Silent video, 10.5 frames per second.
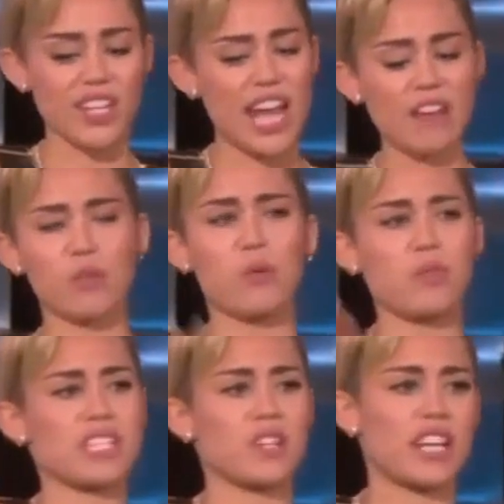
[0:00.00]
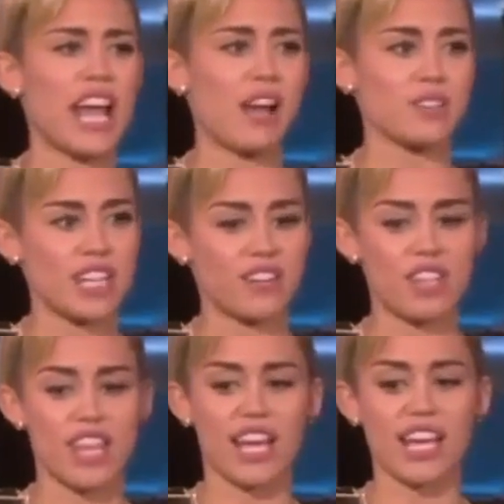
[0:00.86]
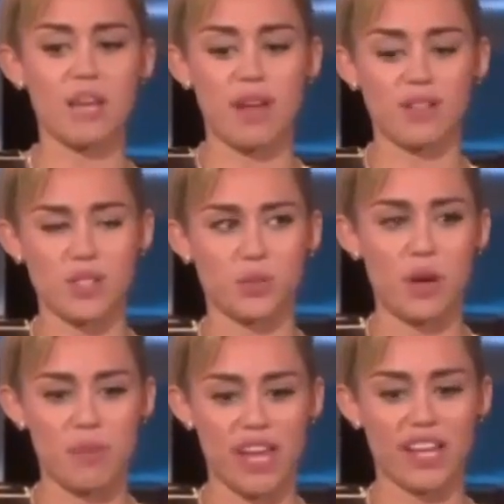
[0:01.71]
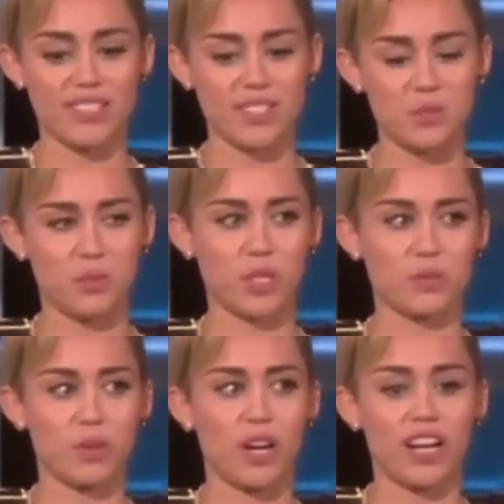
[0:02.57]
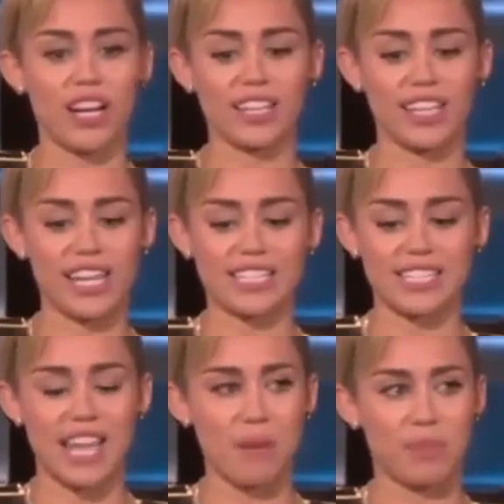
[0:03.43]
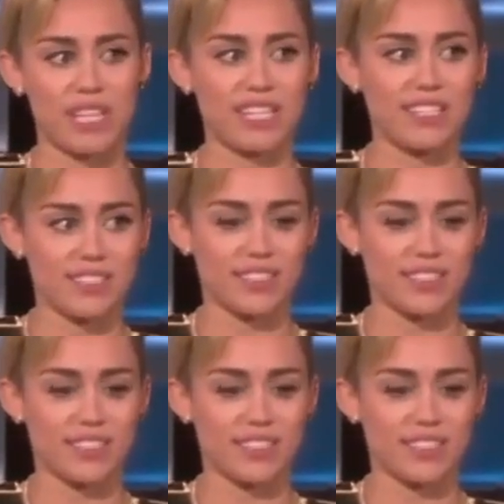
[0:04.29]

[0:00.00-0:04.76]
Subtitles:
And everyone was in their gowns and everything. I came out in sweatpants and a sports bra and like slappy